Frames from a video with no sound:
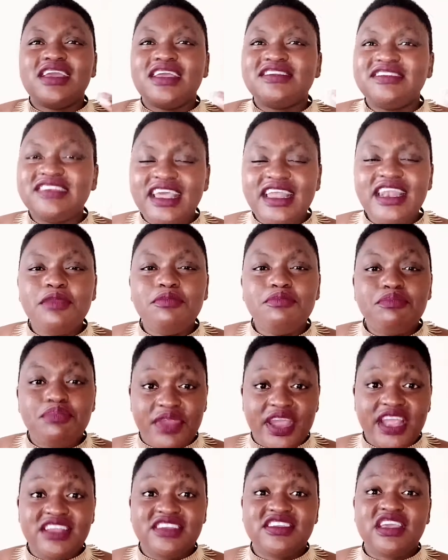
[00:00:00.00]

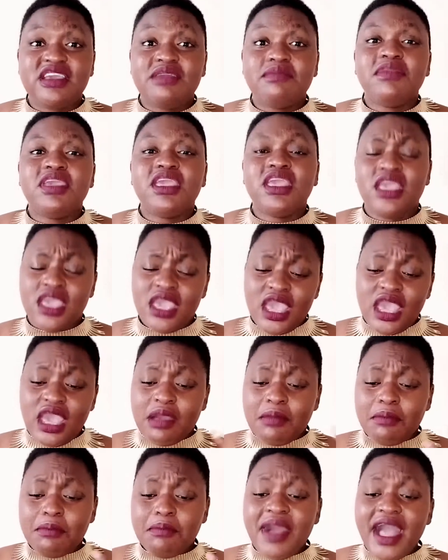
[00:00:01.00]
celebrating me,
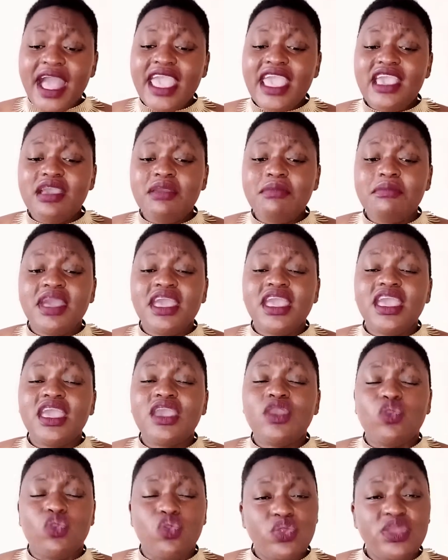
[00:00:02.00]
buying
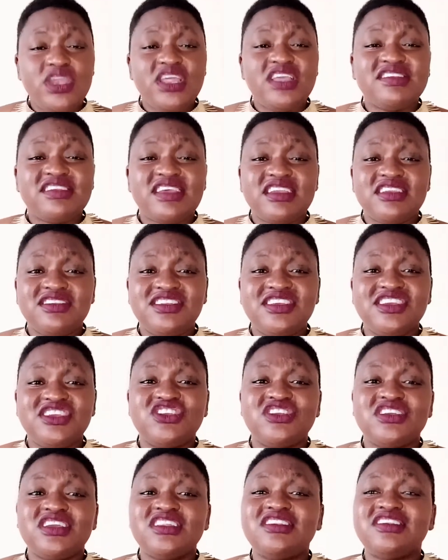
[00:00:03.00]
my hoodies and
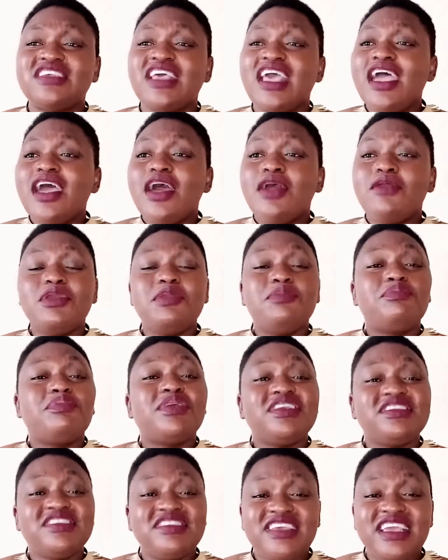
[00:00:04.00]
t-shirts,
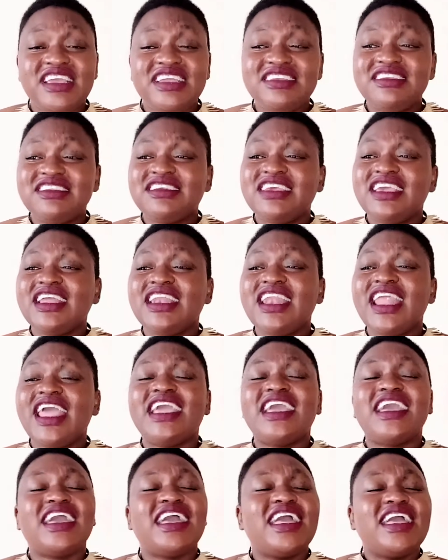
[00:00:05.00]
representing,
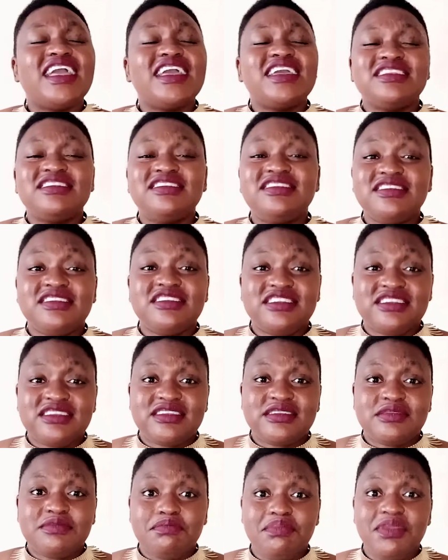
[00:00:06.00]
like,
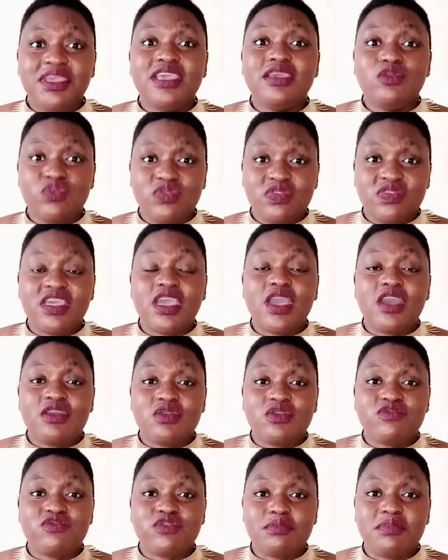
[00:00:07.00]
just being
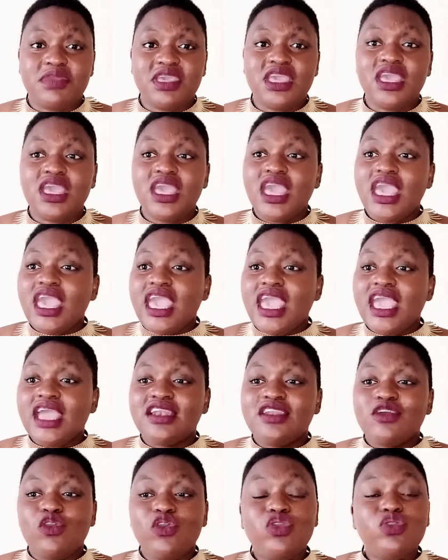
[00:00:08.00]
there for me,
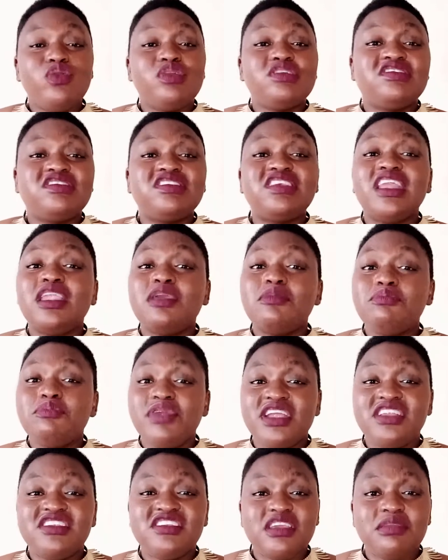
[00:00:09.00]
and always
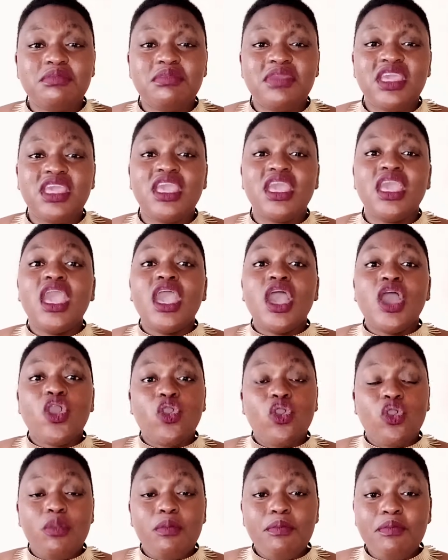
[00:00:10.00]
celebrating me,
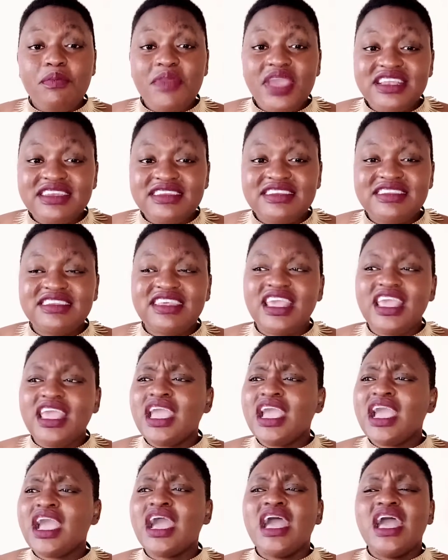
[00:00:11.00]

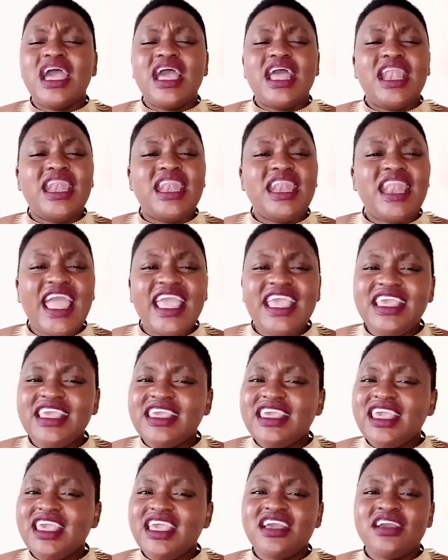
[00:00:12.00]
commenting,
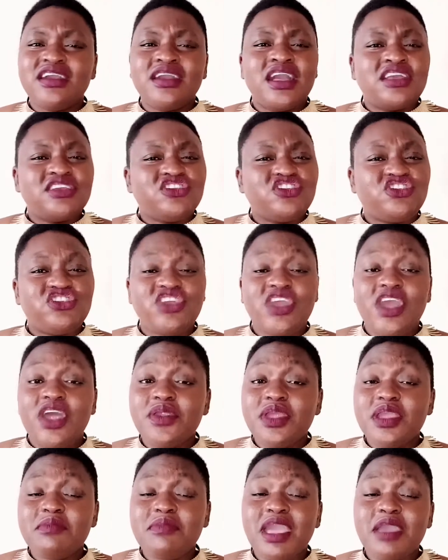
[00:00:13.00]
liking,
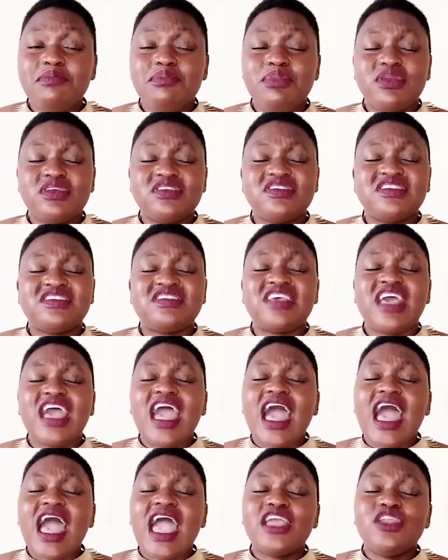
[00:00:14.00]
sharing my posts.
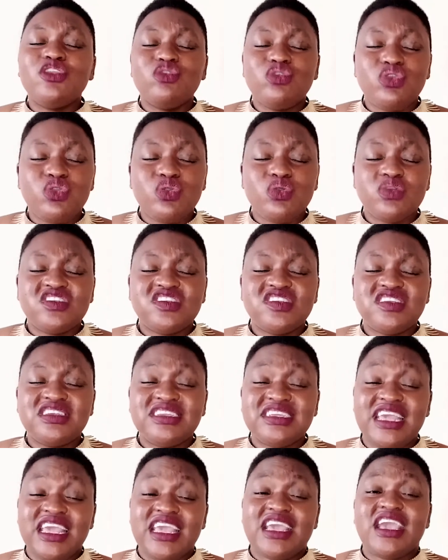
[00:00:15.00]
I do not
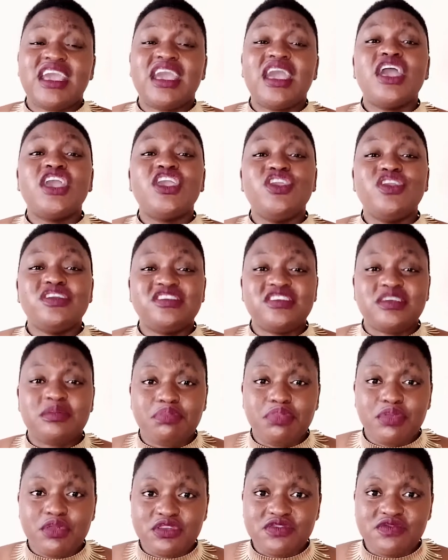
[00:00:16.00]
take your
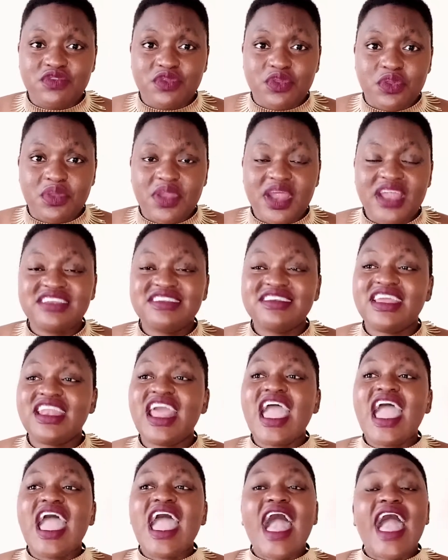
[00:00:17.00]
support for granted.
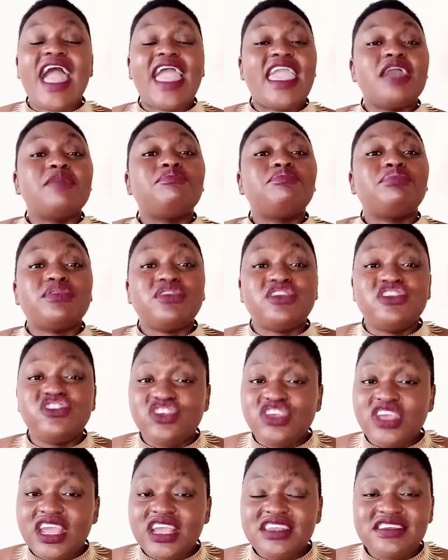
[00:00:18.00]
I
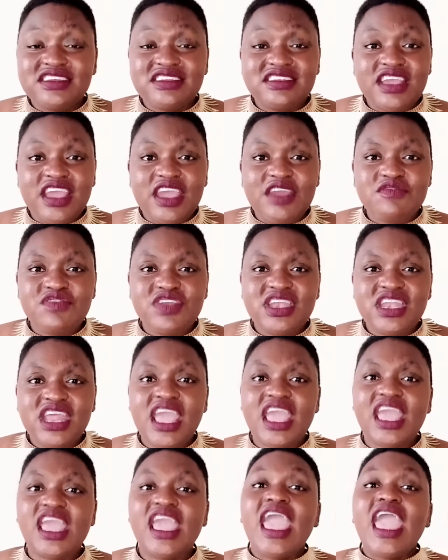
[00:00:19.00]
appreciate it every
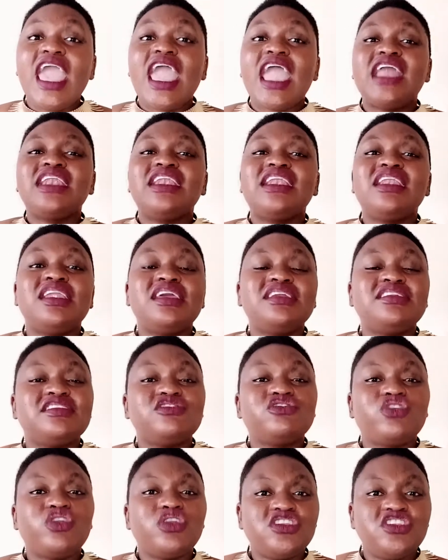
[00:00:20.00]
day, and let
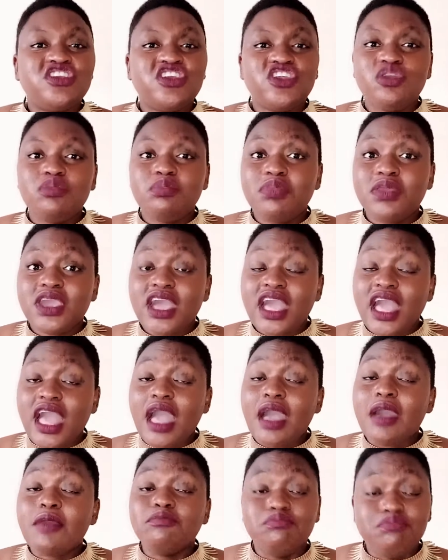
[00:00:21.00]
us continue being
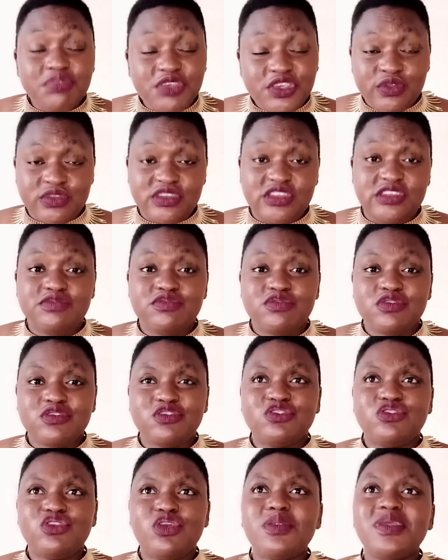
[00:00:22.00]
beautiful
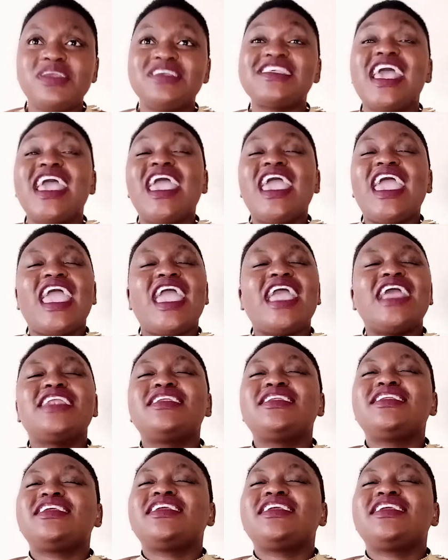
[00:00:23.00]
stories. And